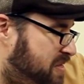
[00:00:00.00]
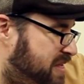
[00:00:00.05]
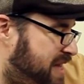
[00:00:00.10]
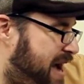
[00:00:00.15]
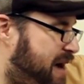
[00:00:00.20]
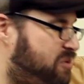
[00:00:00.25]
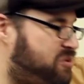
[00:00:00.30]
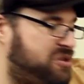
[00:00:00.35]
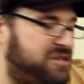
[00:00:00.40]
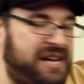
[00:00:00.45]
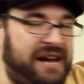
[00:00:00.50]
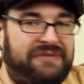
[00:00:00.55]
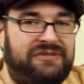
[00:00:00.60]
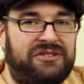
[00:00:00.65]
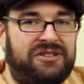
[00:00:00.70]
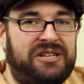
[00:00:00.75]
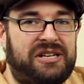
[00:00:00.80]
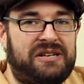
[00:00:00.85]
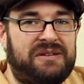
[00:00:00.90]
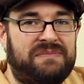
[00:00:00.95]
that would
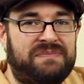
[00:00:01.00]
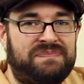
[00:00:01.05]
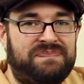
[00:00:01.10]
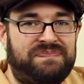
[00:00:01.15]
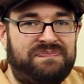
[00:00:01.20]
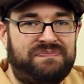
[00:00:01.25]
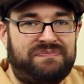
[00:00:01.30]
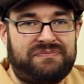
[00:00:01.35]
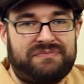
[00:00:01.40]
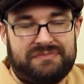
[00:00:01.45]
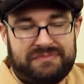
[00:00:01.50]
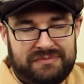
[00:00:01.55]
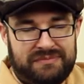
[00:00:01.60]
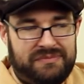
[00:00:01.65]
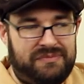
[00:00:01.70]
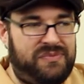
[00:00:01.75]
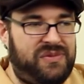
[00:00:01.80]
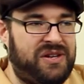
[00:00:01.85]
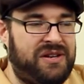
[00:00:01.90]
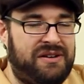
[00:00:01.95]
definitely
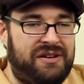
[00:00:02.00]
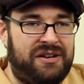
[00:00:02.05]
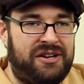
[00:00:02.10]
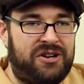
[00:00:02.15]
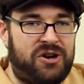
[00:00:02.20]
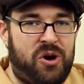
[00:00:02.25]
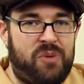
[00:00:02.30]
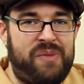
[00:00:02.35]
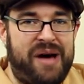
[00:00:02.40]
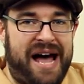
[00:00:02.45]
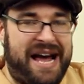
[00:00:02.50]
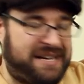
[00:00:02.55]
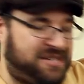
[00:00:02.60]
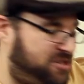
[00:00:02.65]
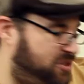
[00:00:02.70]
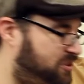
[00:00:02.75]
go back